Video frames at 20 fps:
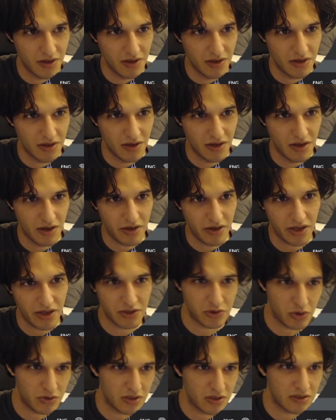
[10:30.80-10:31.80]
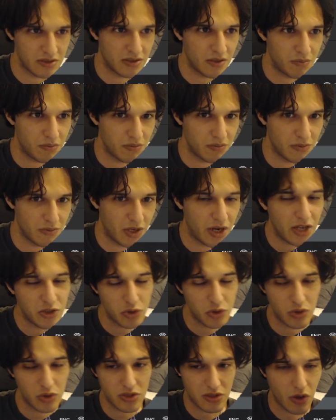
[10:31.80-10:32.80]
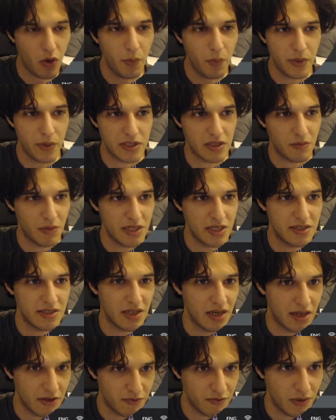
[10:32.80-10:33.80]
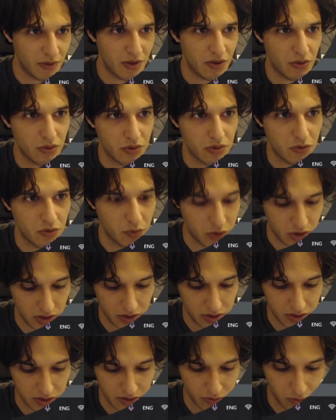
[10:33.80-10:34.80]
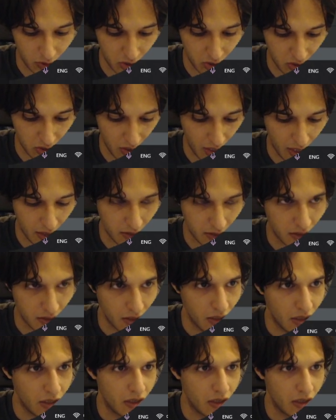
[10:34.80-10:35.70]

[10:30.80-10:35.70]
Right join does not. Right join is the opposite. Basically, give me the root, which says